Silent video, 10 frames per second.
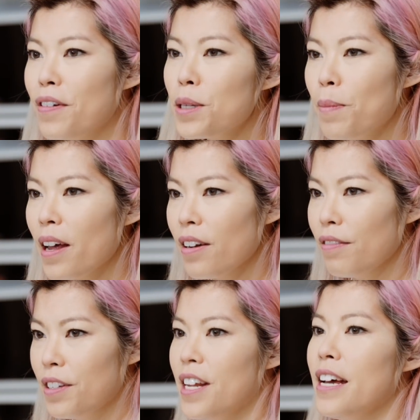the first part
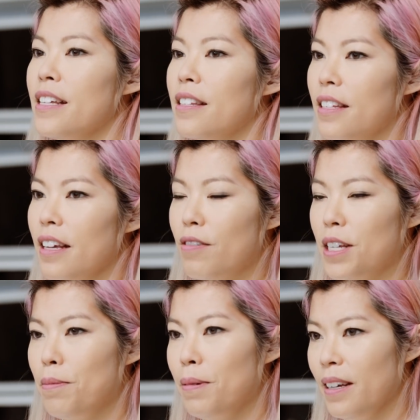of today's
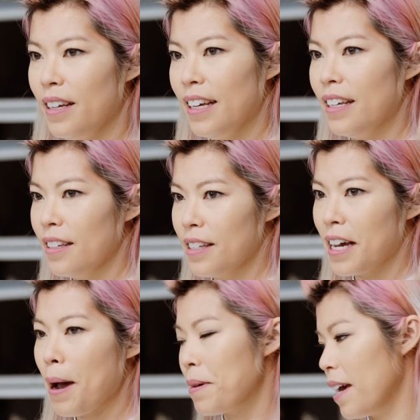recipe
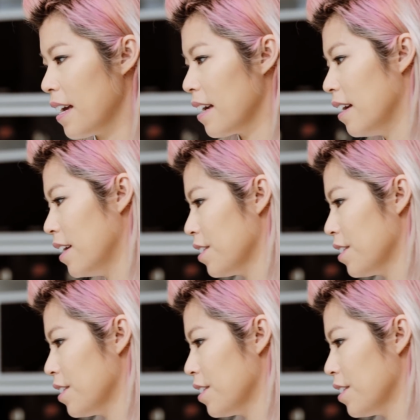is a cupcake.